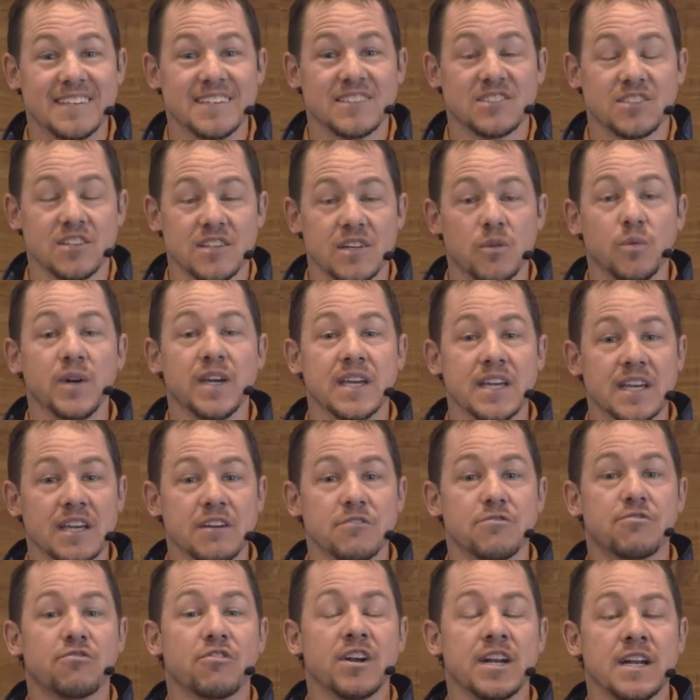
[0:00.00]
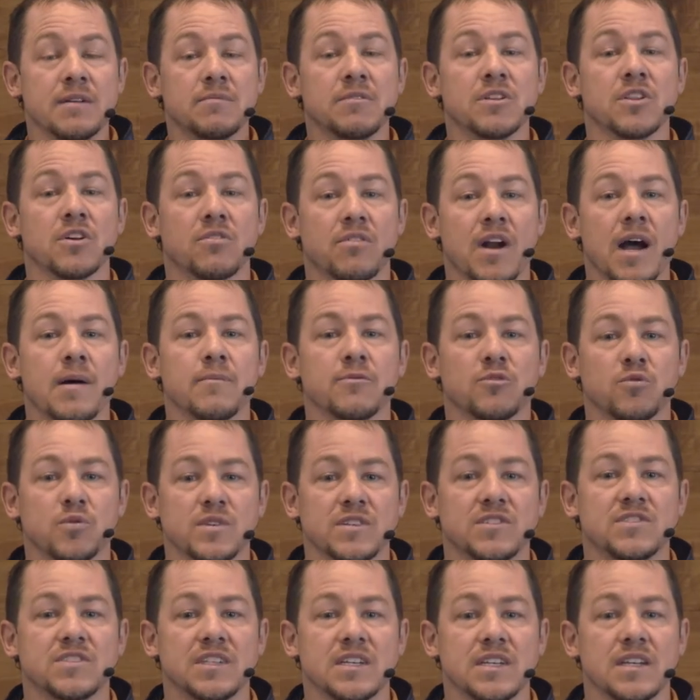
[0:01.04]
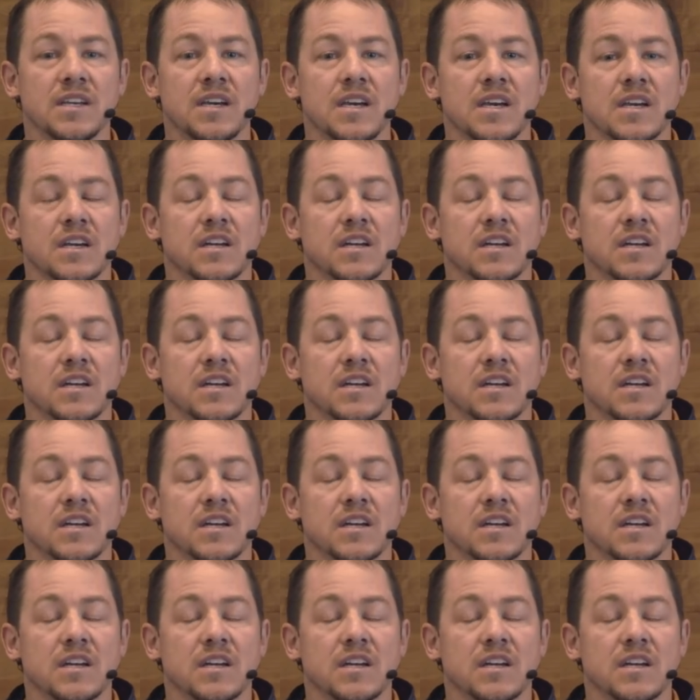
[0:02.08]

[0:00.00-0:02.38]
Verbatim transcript: so that we can get freedom in the realms we see.